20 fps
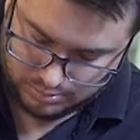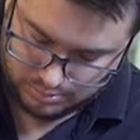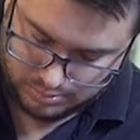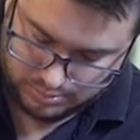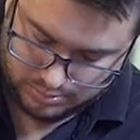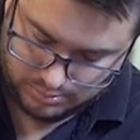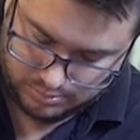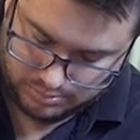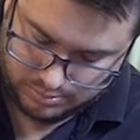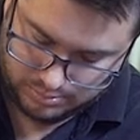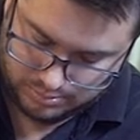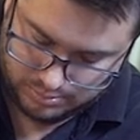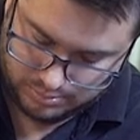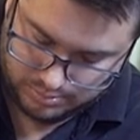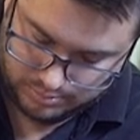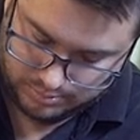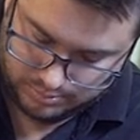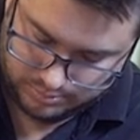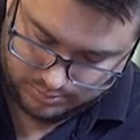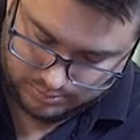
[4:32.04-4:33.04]

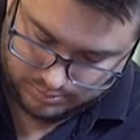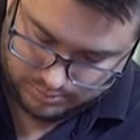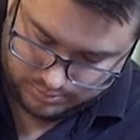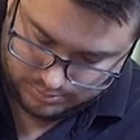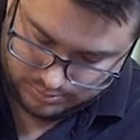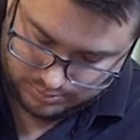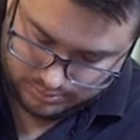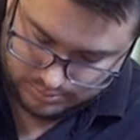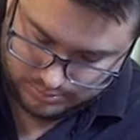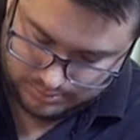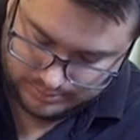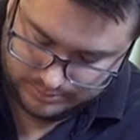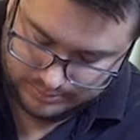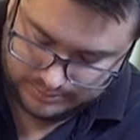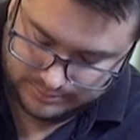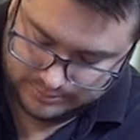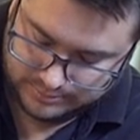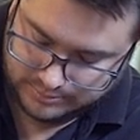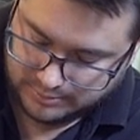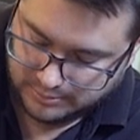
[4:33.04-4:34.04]

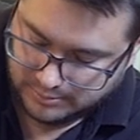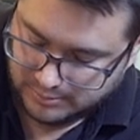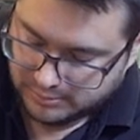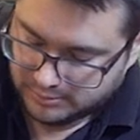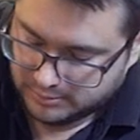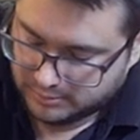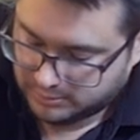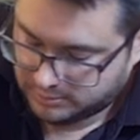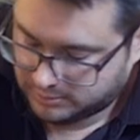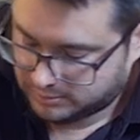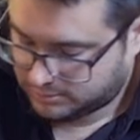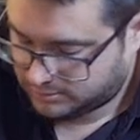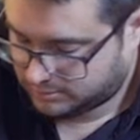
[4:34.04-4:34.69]
[no speech]